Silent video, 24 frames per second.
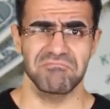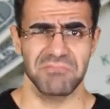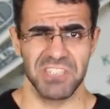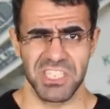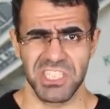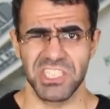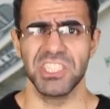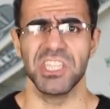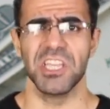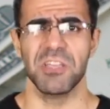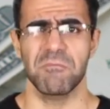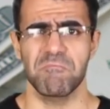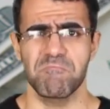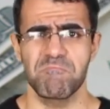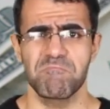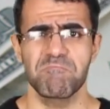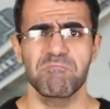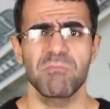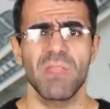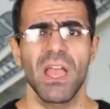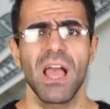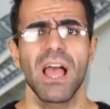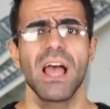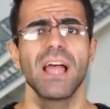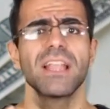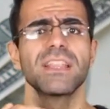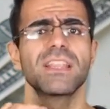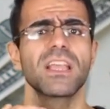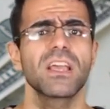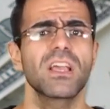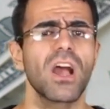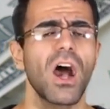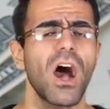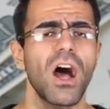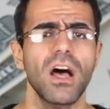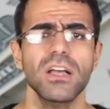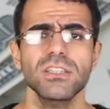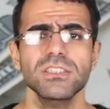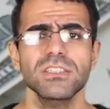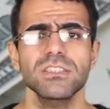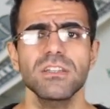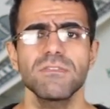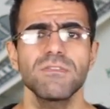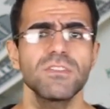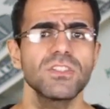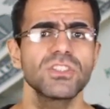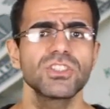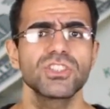Let's see. The
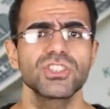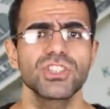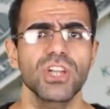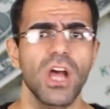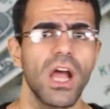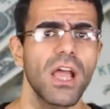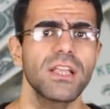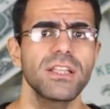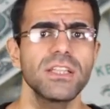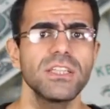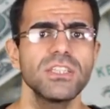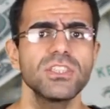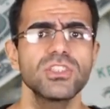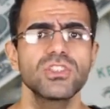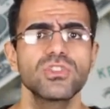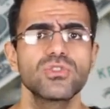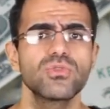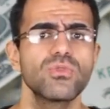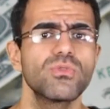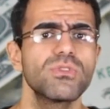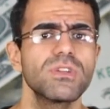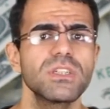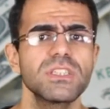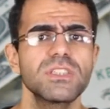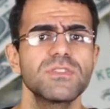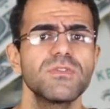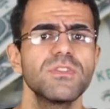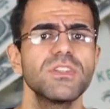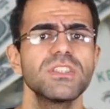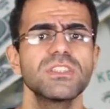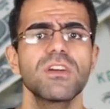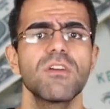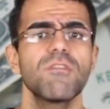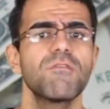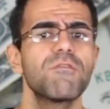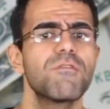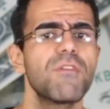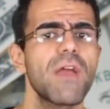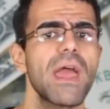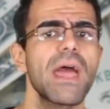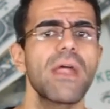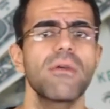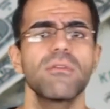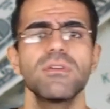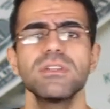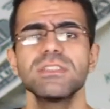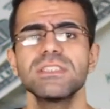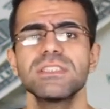cost of a Chinese tourist visa
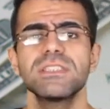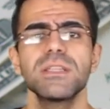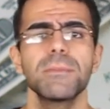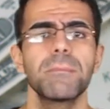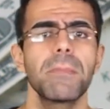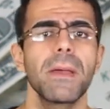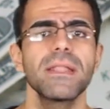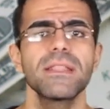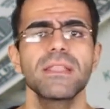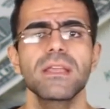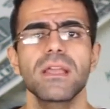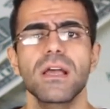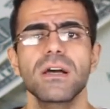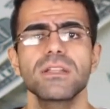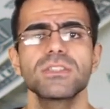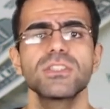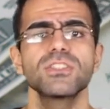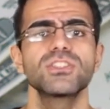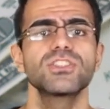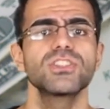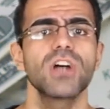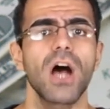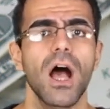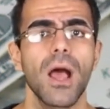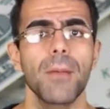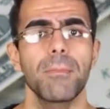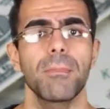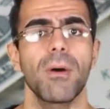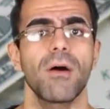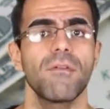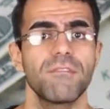varies depending on the type